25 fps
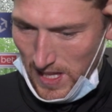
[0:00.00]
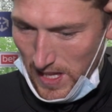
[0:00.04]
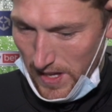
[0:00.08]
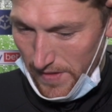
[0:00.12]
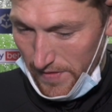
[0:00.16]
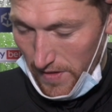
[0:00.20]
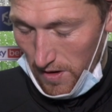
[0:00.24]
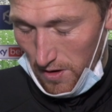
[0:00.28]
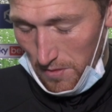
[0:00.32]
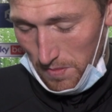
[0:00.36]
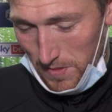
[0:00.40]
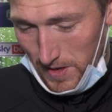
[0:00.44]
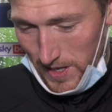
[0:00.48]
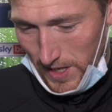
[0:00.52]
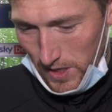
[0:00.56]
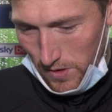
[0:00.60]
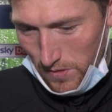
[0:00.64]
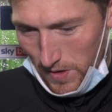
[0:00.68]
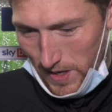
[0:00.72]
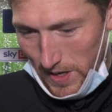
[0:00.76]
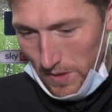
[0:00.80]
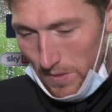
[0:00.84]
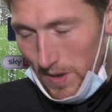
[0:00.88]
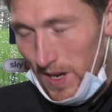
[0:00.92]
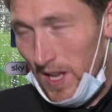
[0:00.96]
thought we played
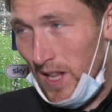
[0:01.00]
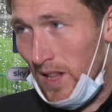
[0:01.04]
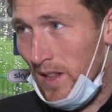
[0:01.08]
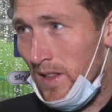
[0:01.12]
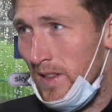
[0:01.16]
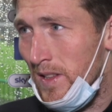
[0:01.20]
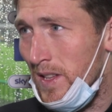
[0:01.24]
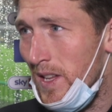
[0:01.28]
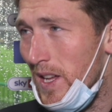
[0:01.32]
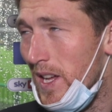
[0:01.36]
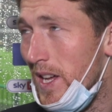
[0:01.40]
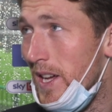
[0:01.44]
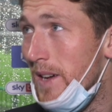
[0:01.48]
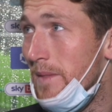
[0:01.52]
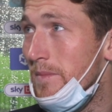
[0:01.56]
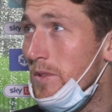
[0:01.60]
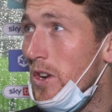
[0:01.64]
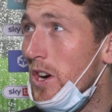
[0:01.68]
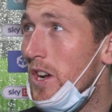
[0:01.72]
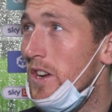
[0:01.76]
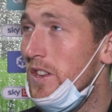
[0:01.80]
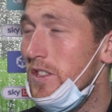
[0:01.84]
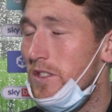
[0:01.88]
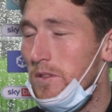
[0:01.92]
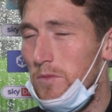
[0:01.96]
quite well,
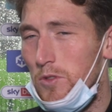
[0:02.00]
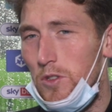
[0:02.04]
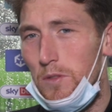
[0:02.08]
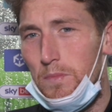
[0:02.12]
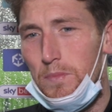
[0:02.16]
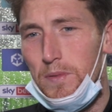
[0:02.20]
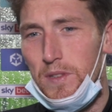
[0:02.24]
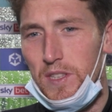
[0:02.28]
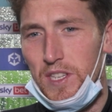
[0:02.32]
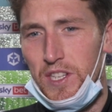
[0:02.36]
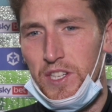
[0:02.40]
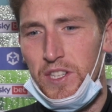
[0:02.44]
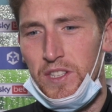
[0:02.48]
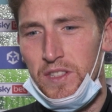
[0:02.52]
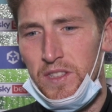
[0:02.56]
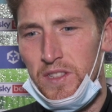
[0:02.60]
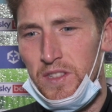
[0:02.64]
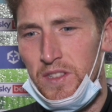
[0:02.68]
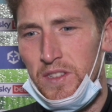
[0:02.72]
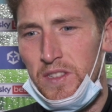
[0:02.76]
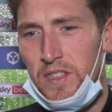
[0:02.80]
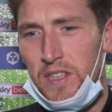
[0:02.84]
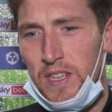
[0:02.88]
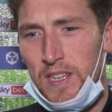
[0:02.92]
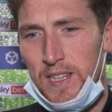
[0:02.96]
got into some good
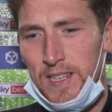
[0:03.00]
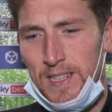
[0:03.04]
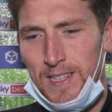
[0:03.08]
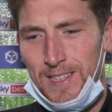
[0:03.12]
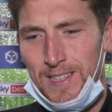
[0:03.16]
positions.